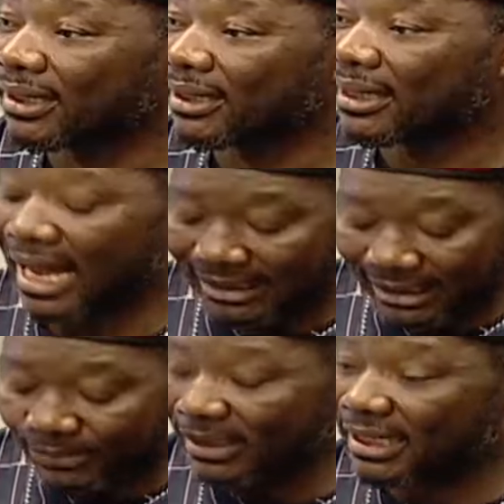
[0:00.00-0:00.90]
as a
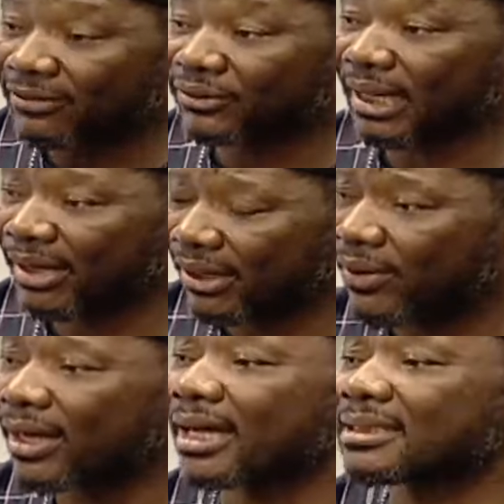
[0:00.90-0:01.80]
special voter, many
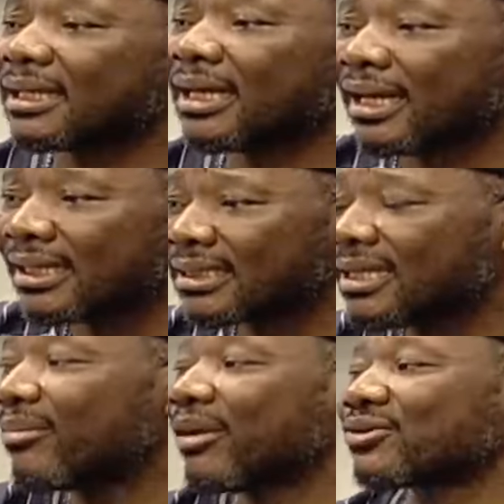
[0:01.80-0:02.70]
workers say his
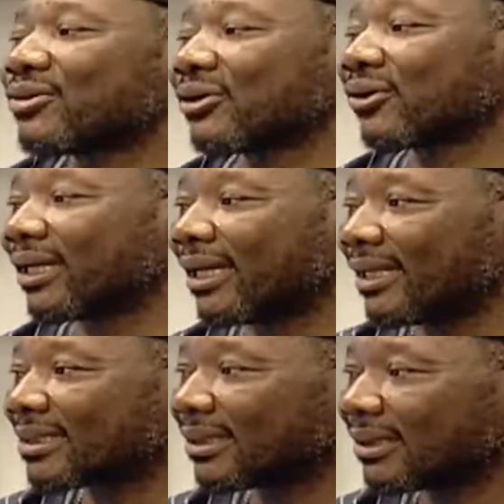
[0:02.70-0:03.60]
name is not on the
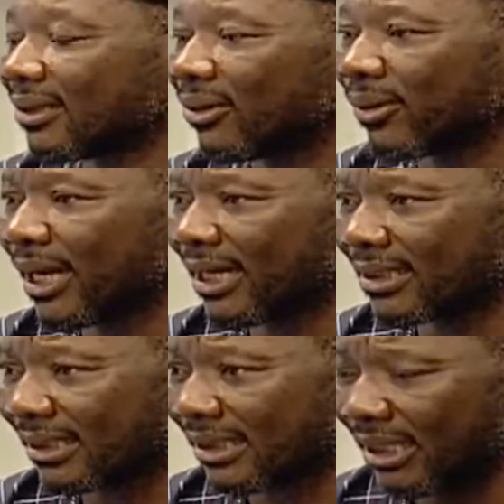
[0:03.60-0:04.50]
list. Where
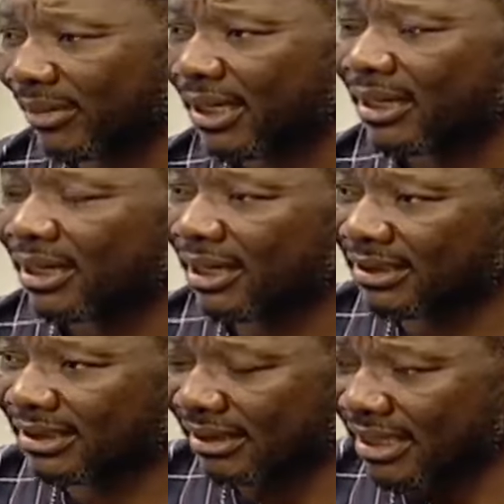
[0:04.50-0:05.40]
is his name?
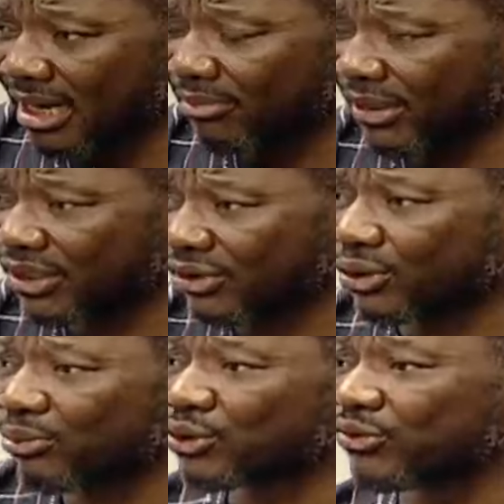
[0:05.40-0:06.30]
His name, is he
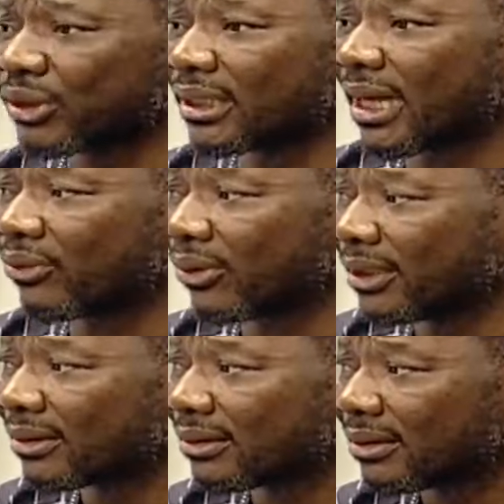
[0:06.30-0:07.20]
supposed to vote in
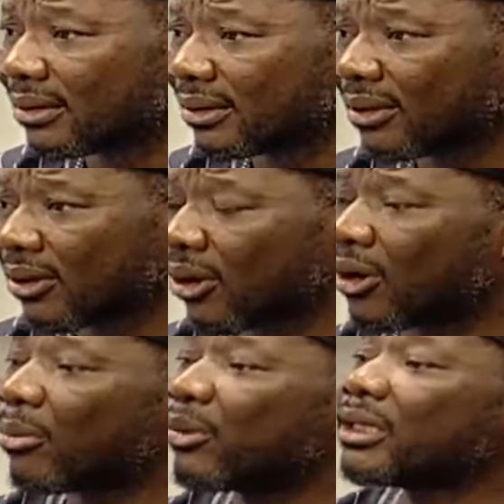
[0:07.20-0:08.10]
Nadoli?
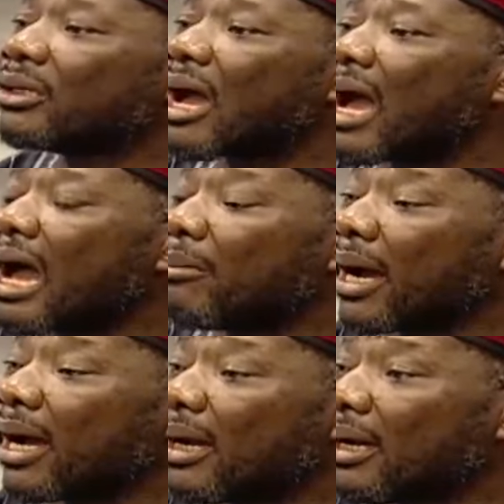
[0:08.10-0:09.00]
Or Modina
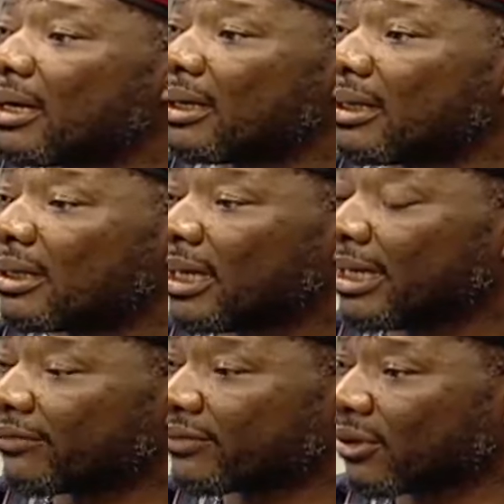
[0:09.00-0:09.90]
Abba,
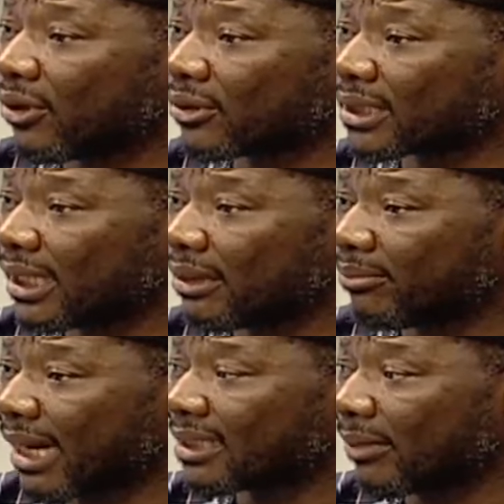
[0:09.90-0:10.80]
Eyefio Hossein,
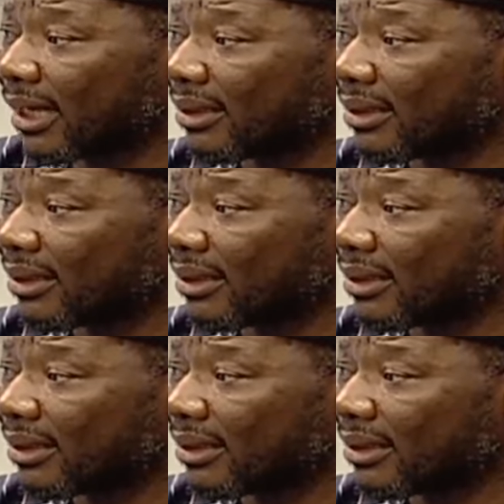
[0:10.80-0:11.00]
Bantama?